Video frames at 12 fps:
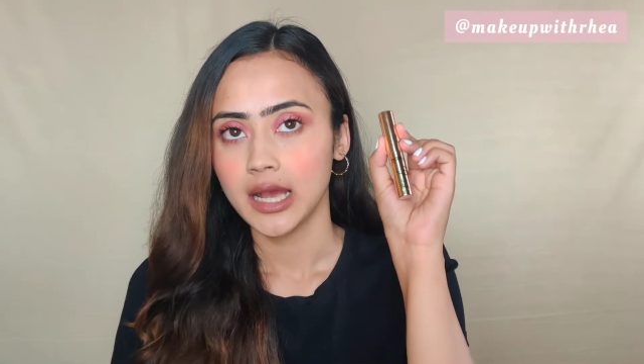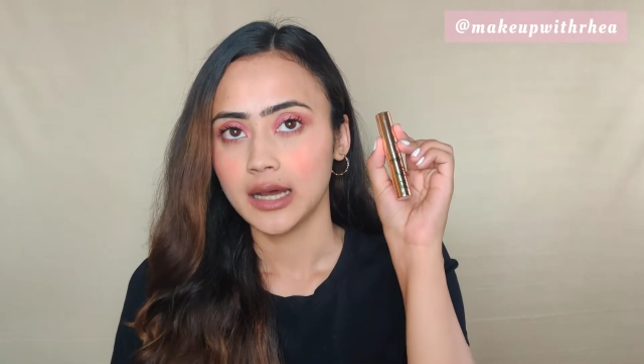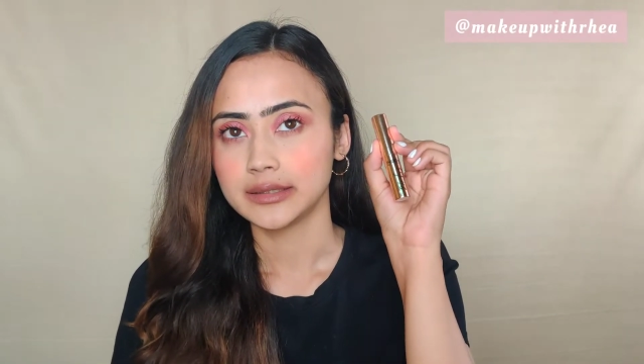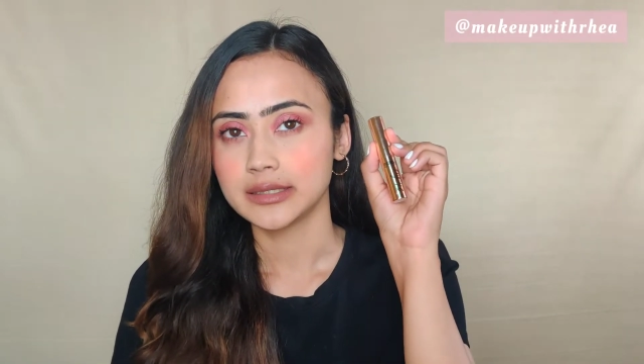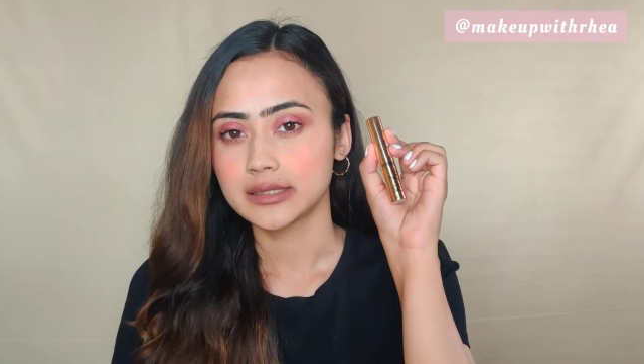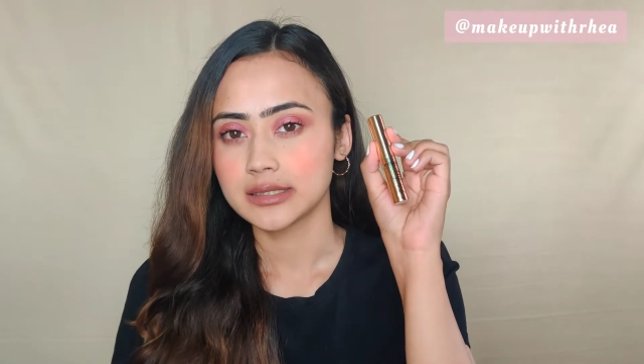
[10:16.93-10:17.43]

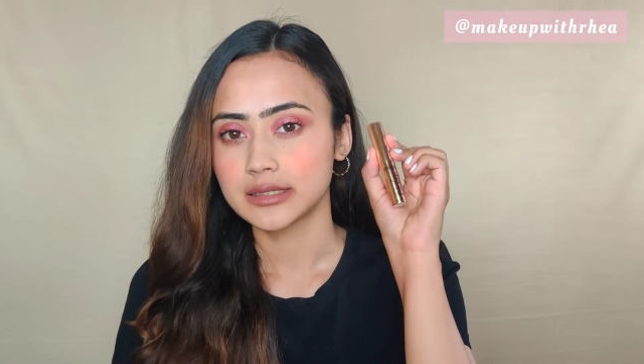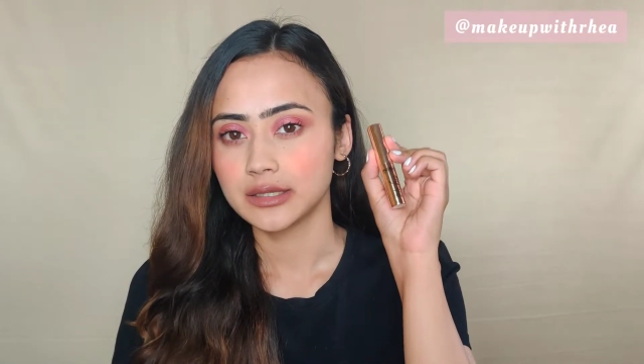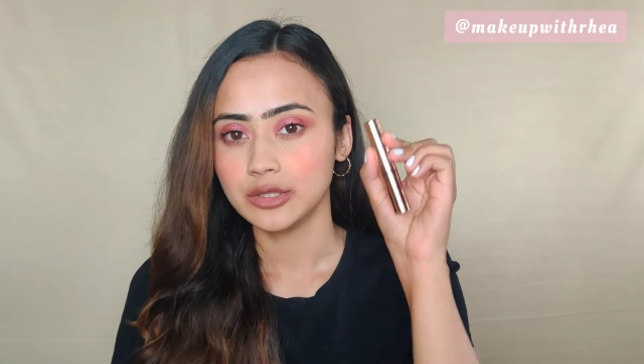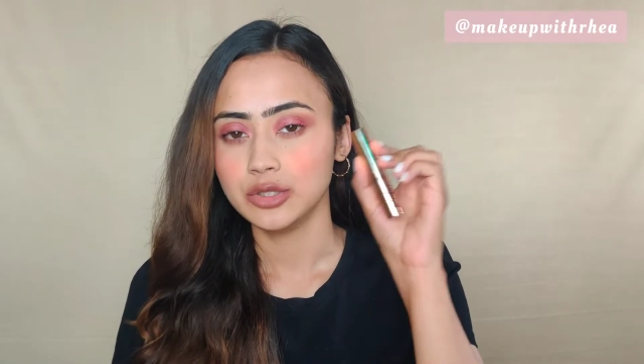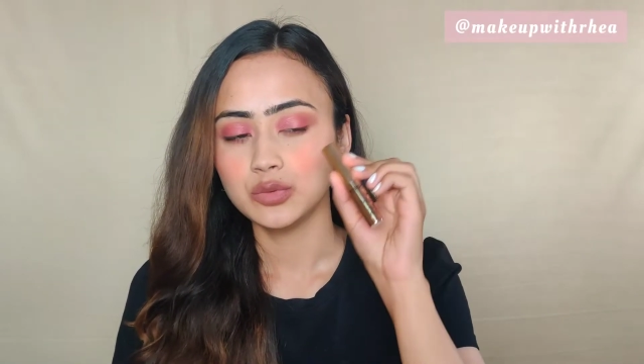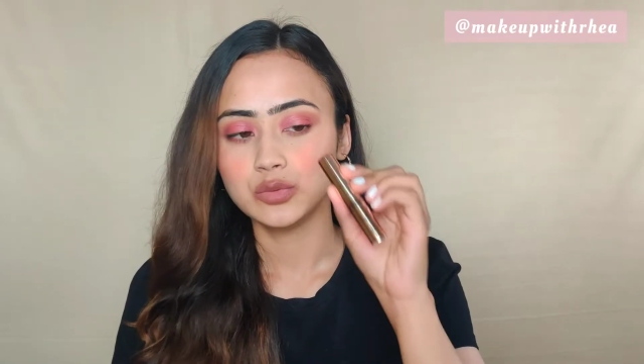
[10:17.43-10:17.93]
This is the
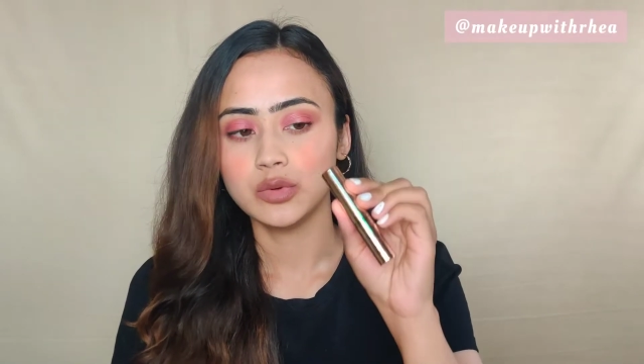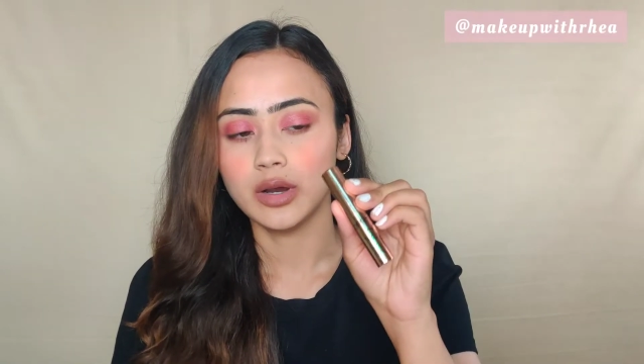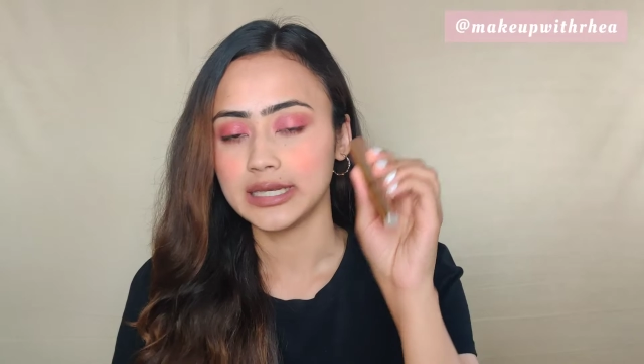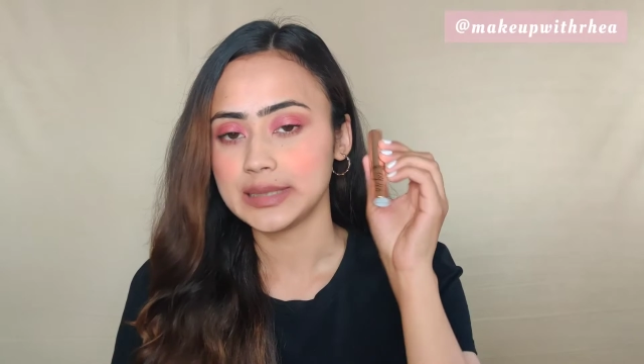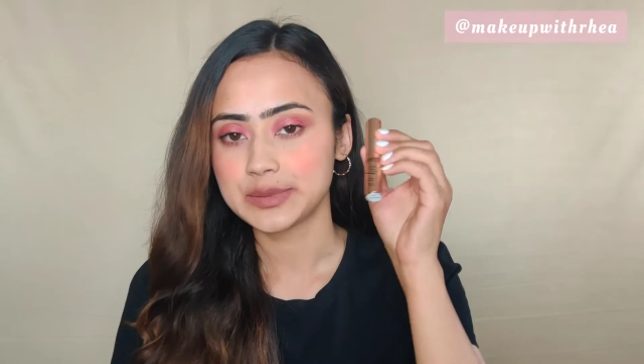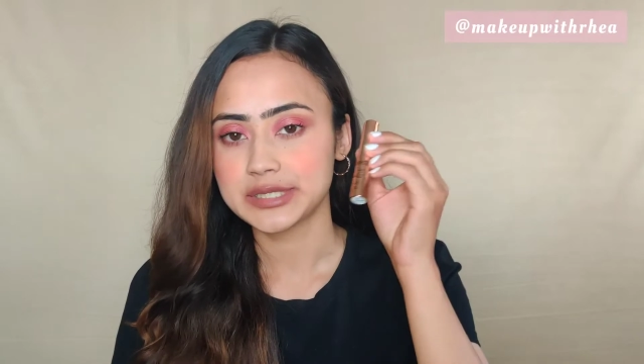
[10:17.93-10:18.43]
new
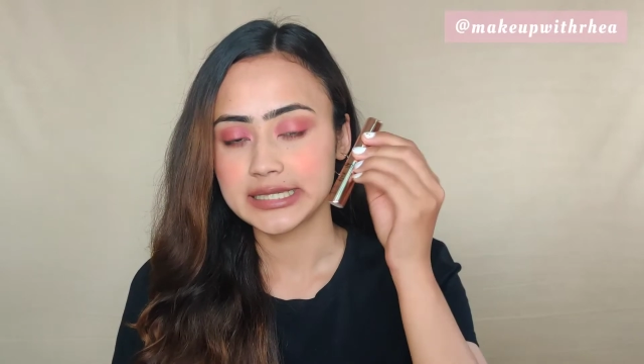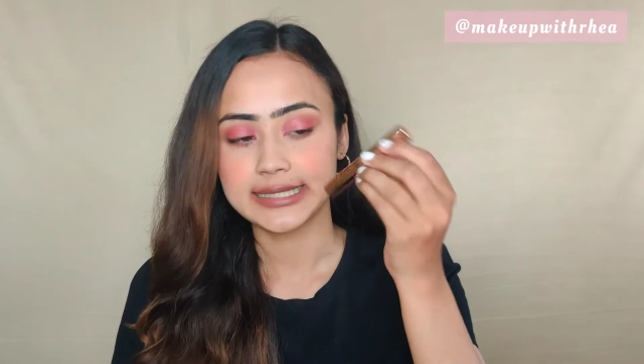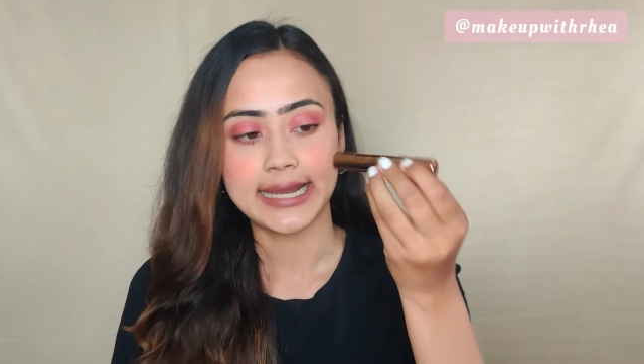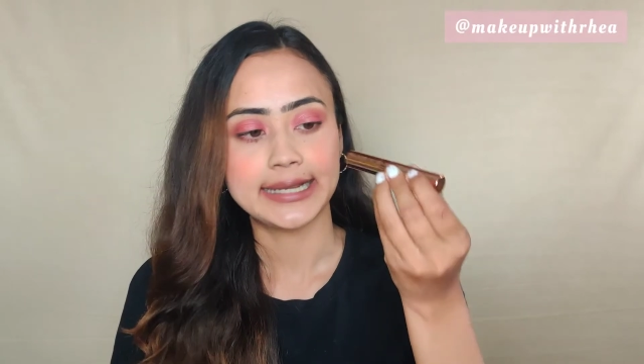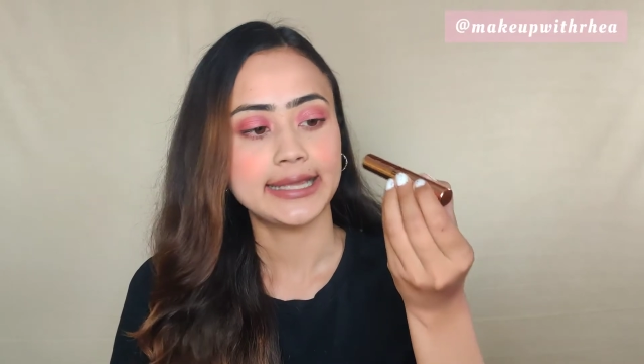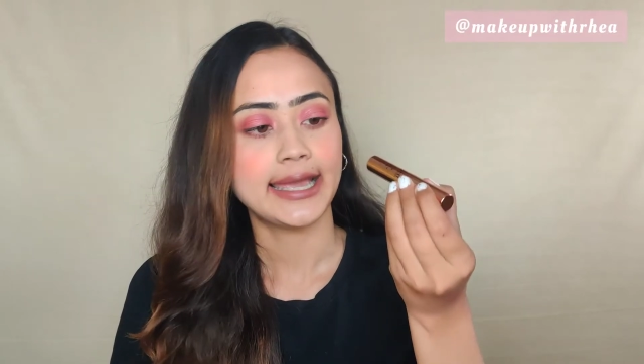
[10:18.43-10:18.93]
lipstick
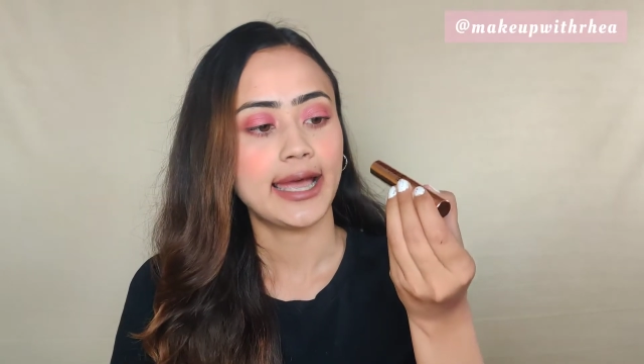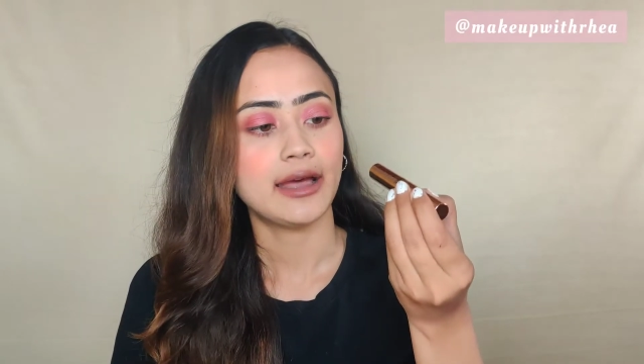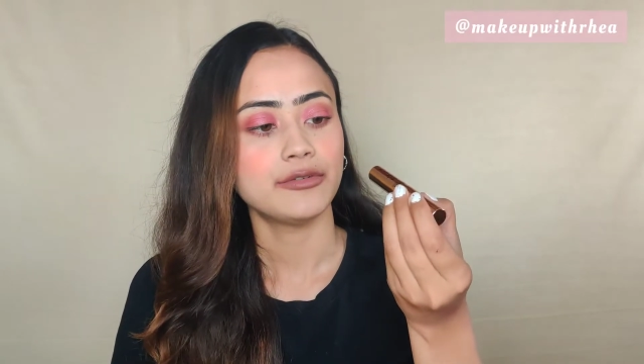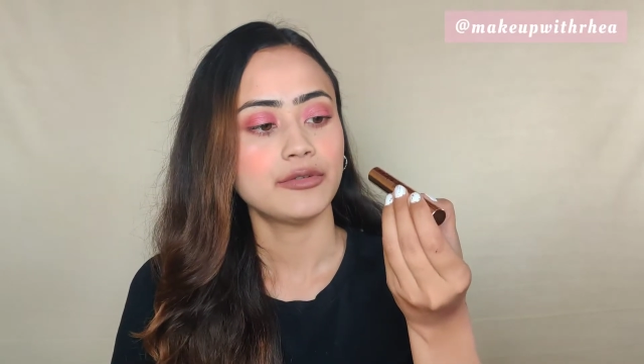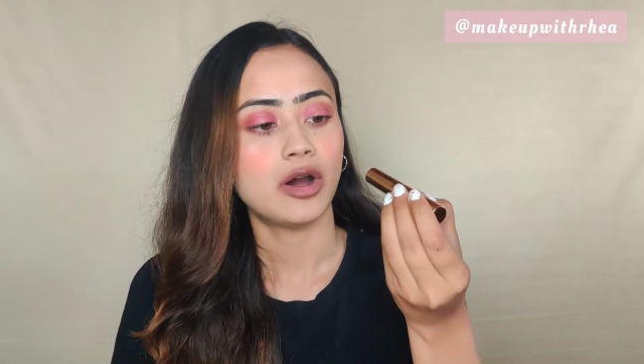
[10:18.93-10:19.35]
that they have,